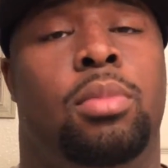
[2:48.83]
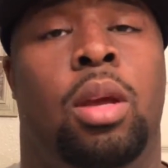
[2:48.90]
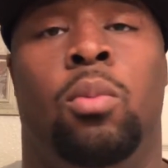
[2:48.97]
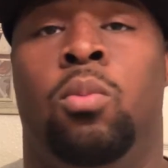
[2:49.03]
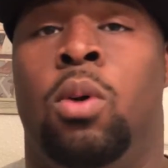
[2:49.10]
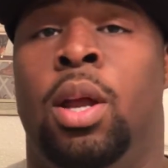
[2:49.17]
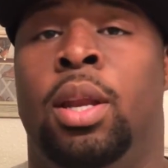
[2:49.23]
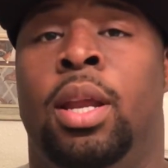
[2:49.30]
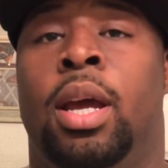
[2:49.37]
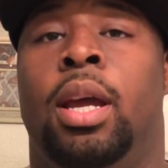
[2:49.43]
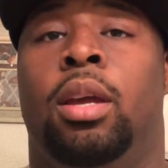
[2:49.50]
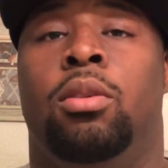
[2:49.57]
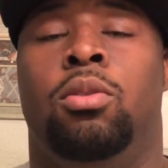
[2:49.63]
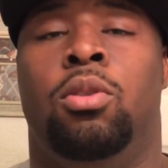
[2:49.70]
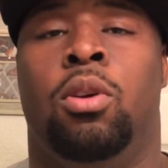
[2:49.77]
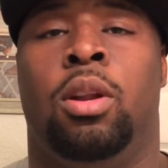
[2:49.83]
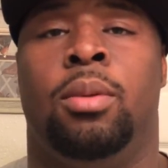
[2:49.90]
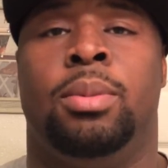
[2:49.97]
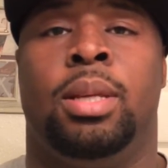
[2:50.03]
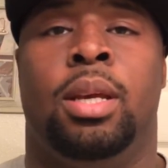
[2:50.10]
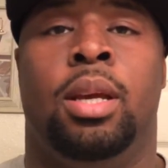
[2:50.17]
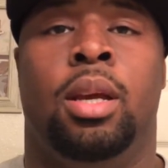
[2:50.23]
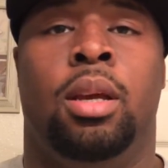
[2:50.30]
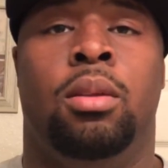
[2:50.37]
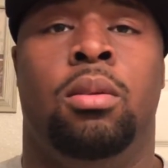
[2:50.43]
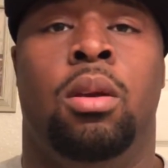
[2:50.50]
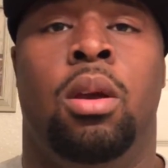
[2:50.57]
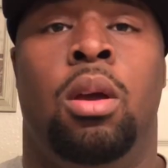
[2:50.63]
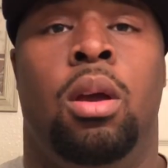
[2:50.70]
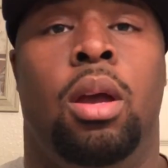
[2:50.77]
in one day, you know what I'm
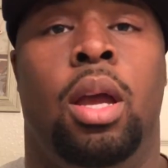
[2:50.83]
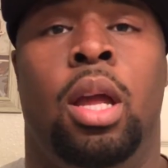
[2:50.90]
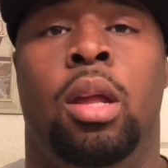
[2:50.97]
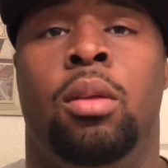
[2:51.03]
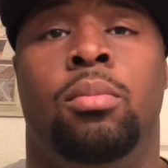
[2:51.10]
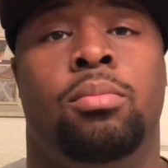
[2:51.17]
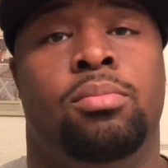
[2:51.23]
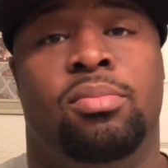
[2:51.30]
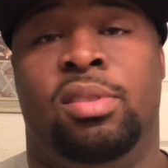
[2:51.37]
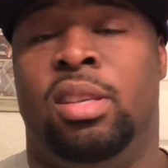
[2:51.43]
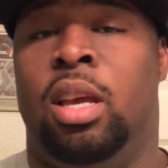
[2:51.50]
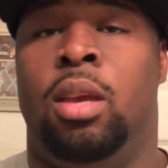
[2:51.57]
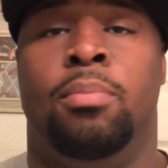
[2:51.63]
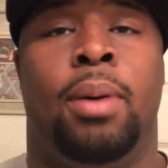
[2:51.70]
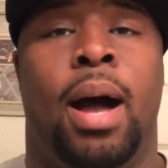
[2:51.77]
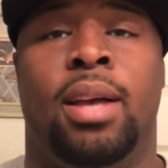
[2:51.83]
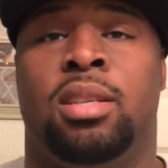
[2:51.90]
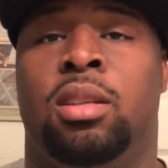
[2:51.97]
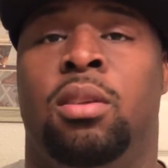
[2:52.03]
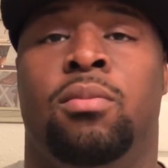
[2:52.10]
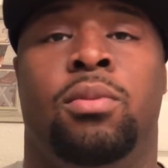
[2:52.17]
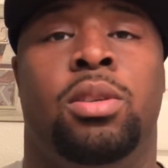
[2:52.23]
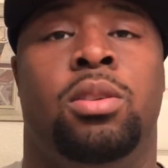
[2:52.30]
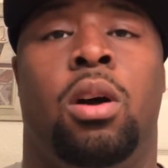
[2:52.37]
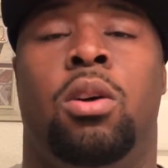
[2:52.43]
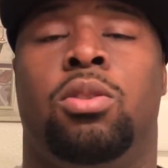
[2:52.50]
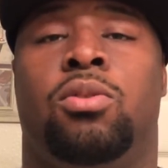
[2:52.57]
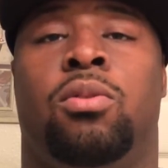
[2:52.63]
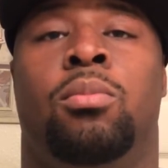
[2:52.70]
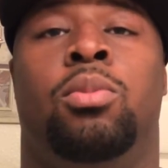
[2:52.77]
saying? and same positive
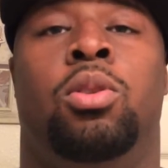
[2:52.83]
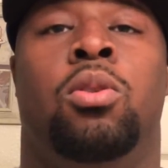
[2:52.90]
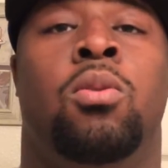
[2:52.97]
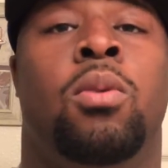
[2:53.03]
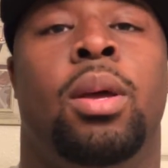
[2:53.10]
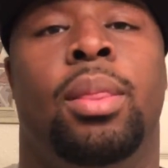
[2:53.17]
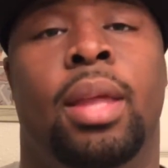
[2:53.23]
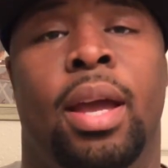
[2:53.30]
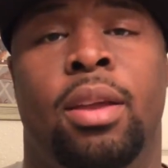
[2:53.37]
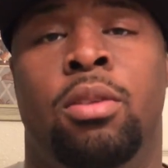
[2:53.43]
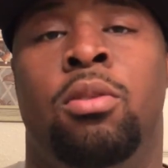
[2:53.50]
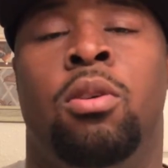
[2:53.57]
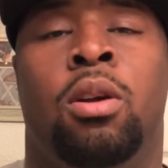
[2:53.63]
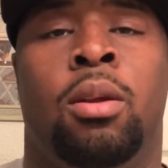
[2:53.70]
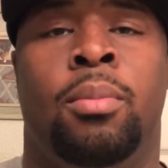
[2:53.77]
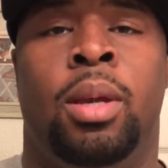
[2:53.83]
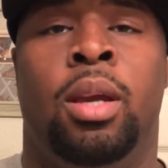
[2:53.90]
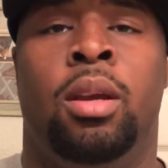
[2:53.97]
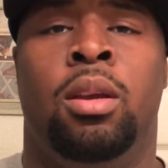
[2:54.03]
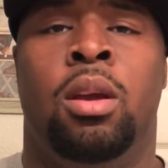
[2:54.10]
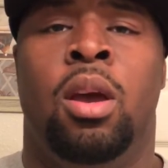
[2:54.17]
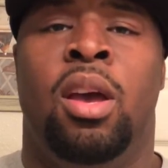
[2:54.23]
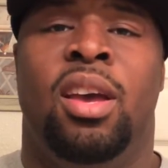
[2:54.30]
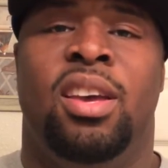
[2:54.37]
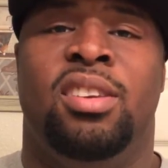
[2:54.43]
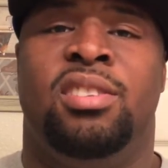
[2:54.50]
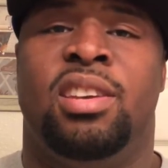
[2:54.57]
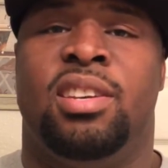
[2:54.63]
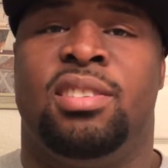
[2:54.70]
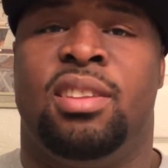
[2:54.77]
results from doing that. You know what I mean?
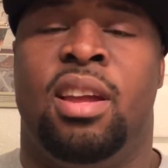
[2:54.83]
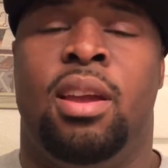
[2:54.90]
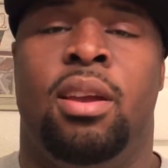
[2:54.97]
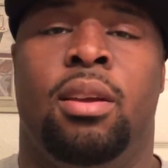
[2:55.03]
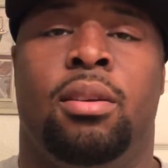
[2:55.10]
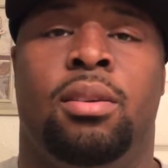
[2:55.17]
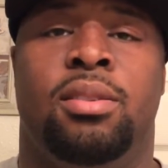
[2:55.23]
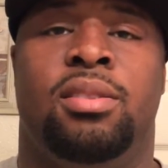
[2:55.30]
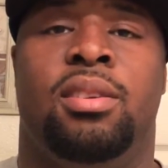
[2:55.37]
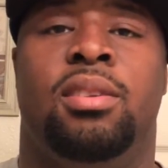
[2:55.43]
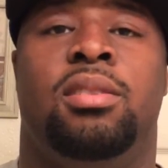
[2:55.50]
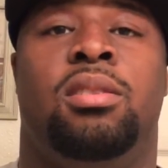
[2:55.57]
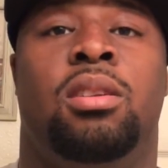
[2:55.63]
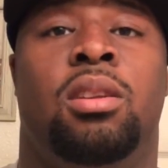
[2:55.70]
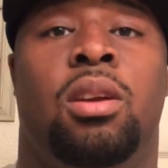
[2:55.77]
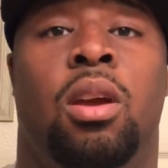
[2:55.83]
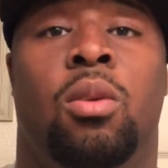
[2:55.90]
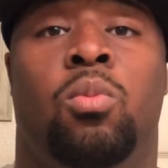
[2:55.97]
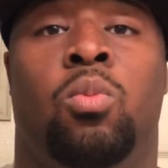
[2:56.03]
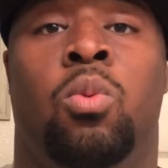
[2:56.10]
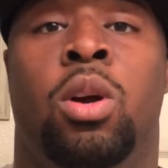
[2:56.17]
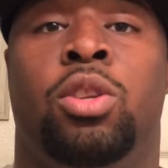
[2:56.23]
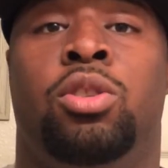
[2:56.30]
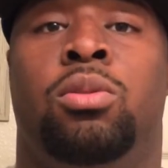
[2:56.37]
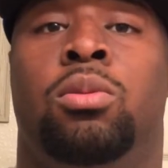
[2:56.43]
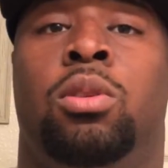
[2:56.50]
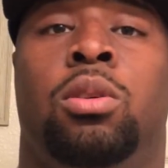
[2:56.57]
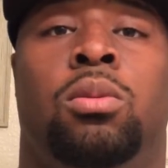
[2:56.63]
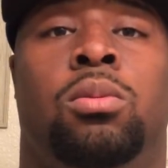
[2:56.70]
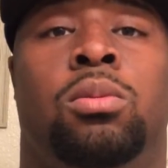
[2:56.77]
It's just staying consistent in what you
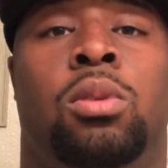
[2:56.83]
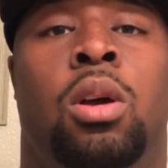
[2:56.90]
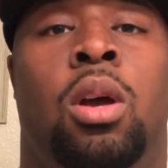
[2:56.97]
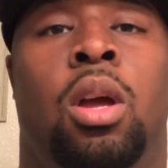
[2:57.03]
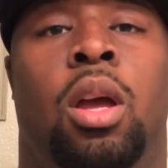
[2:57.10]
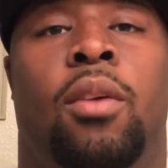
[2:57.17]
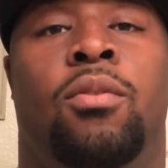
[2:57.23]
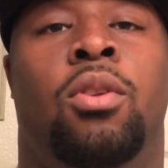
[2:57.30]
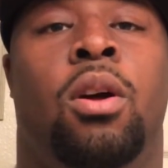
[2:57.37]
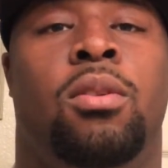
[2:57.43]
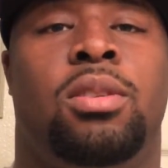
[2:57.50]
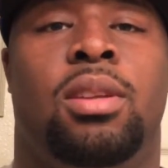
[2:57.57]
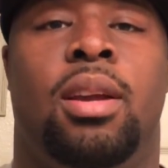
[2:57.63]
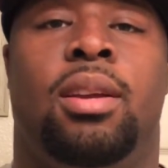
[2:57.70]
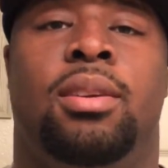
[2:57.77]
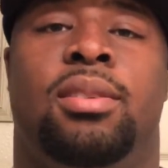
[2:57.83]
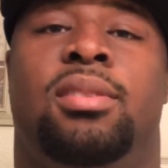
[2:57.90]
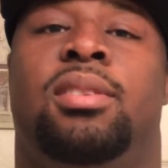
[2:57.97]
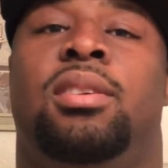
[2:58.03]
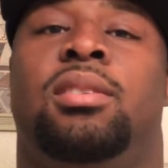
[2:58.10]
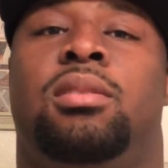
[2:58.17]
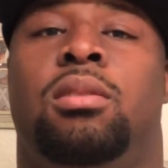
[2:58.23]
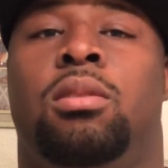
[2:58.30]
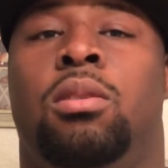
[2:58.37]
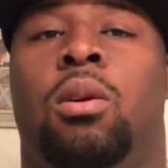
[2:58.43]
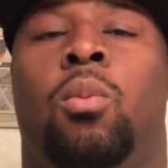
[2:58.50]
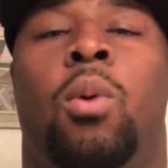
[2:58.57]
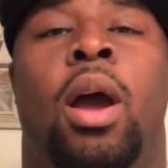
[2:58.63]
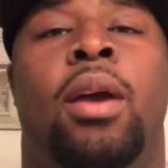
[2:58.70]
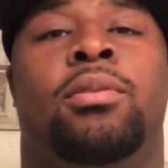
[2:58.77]
do. If you don't stay consistent,
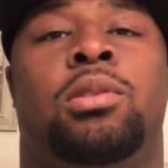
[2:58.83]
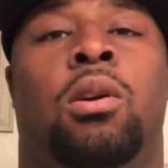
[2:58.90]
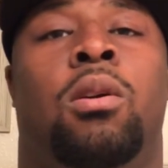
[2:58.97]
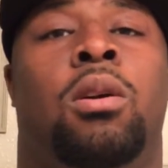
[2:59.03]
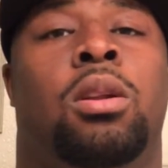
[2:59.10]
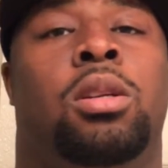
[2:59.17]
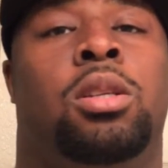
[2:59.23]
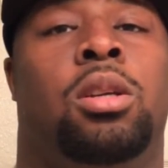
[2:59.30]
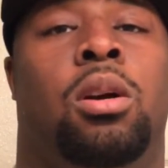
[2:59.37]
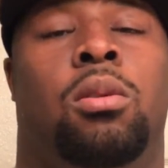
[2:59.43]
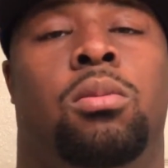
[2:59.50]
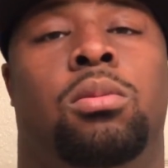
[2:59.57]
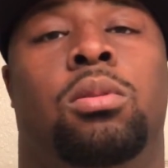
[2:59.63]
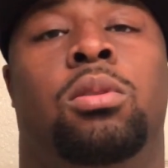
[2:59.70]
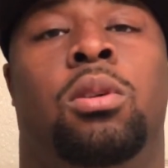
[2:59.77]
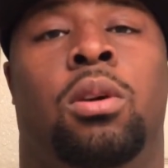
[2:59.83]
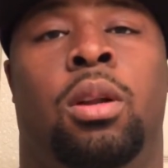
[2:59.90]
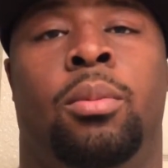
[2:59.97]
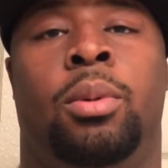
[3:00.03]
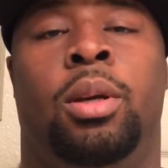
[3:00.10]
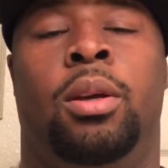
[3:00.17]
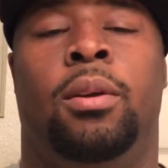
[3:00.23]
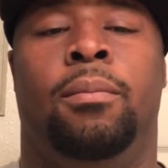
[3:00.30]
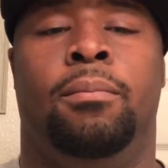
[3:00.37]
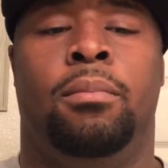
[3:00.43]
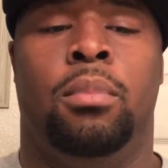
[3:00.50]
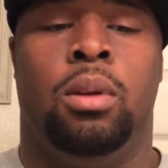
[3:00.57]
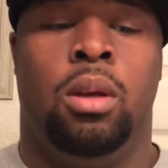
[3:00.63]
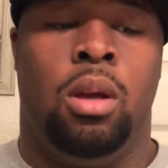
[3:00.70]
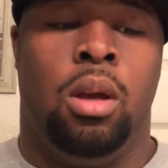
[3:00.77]
your waves are going to show. You know what I mean?